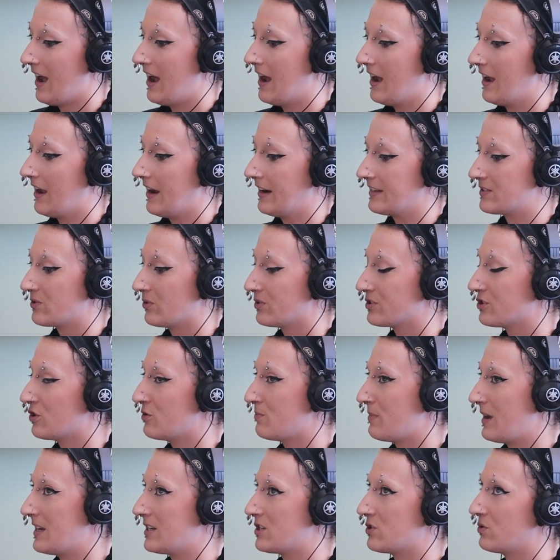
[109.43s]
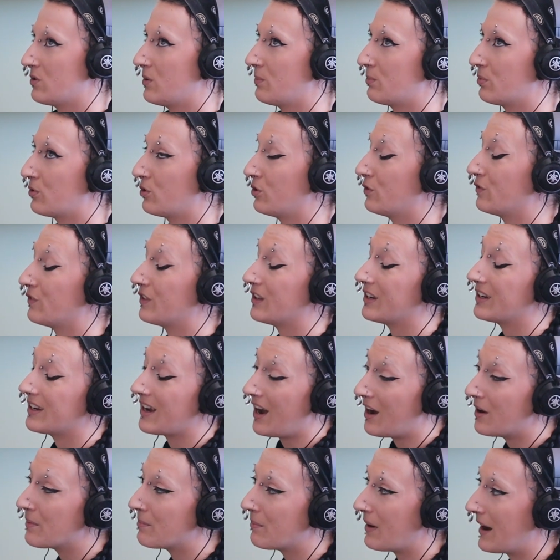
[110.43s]
Uh, it's also meant to improve the
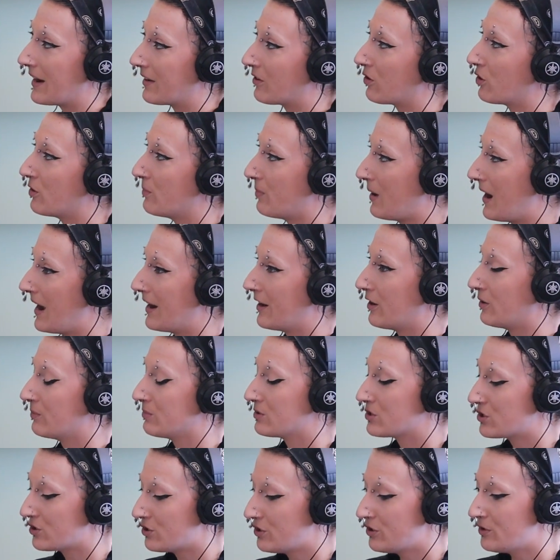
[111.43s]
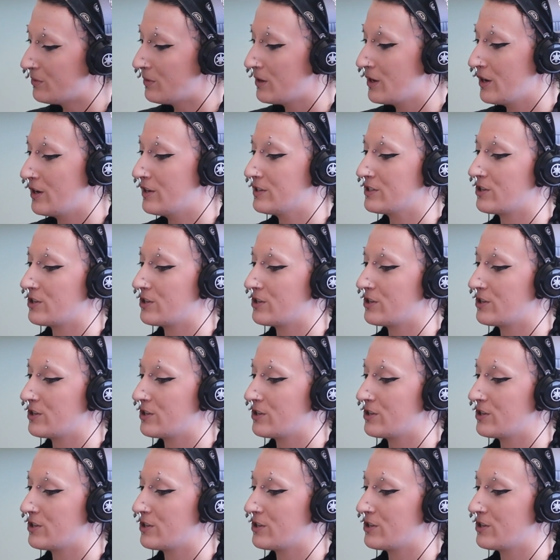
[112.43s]
gut microbiome too.